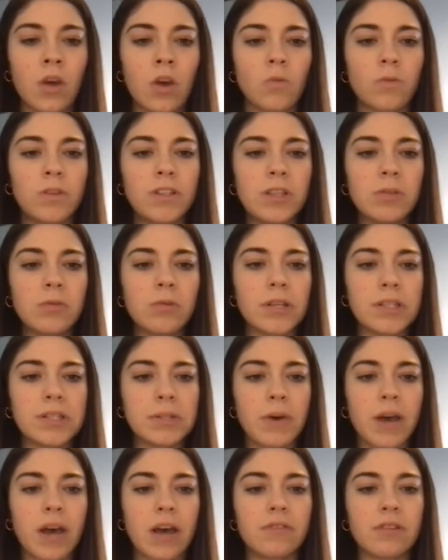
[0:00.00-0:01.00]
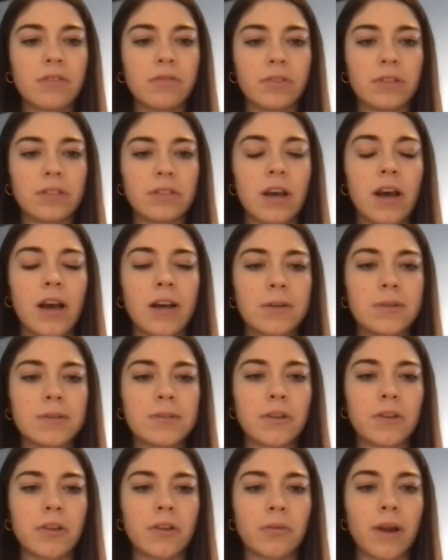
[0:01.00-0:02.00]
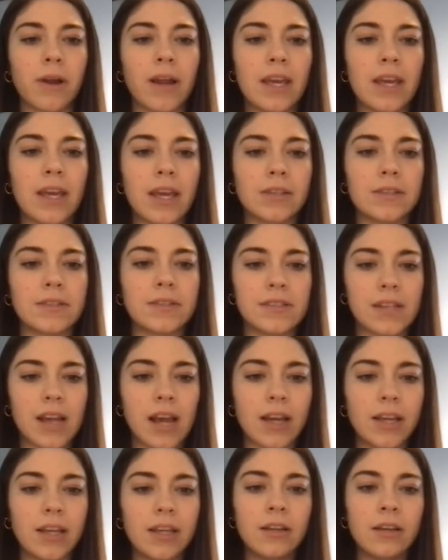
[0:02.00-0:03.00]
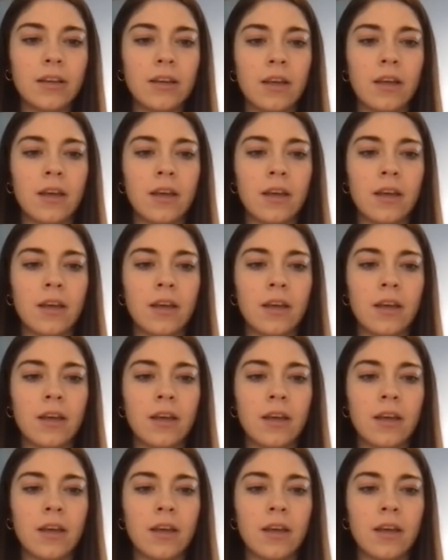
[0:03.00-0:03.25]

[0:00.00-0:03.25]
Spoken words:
We do also have different toggles on the right-hand side.